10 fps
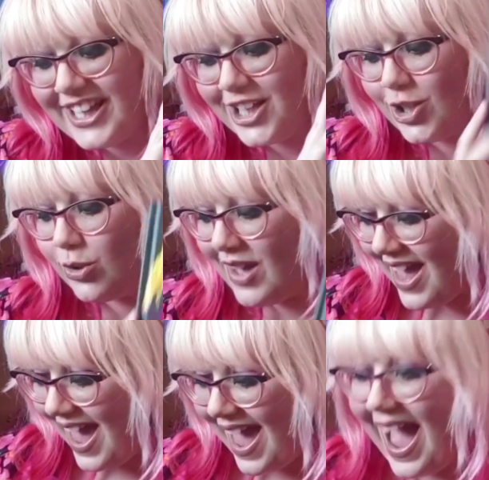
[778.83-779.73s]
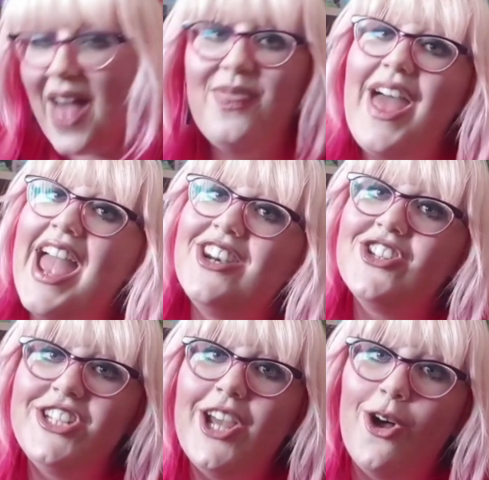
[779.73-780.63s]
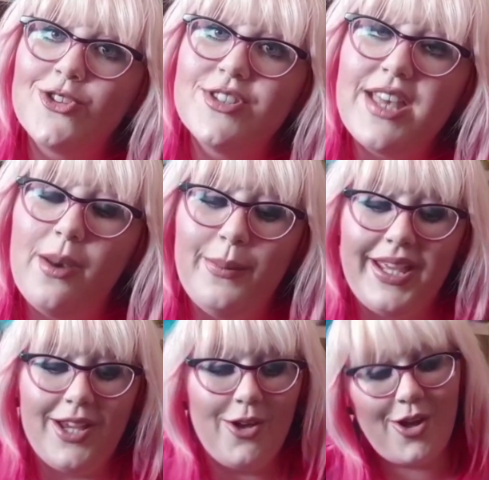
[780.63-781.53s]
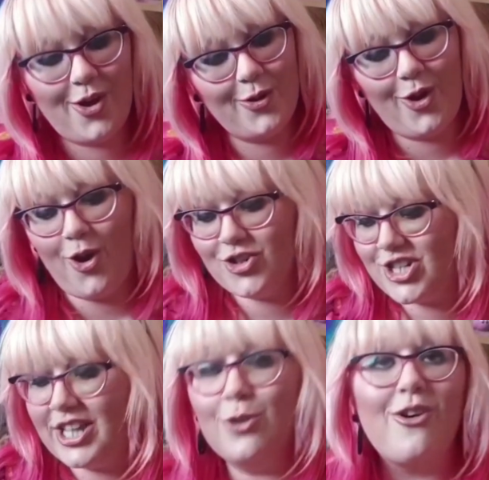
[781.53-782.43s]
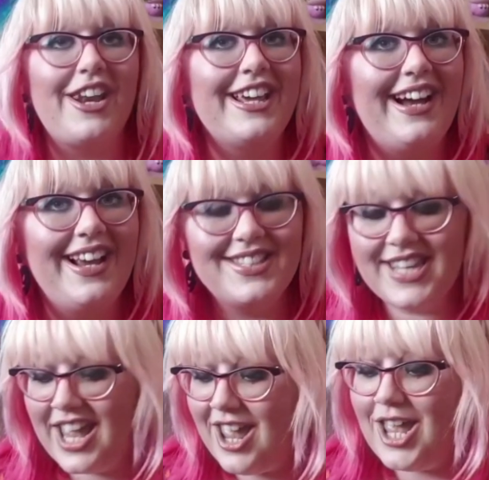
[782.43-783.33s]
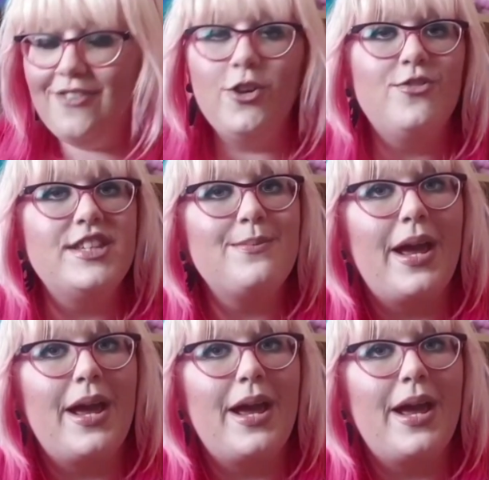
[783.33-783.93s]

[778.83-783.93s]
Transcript: thank you. And then she also sent me, oh gosh, are you ready guys? If you've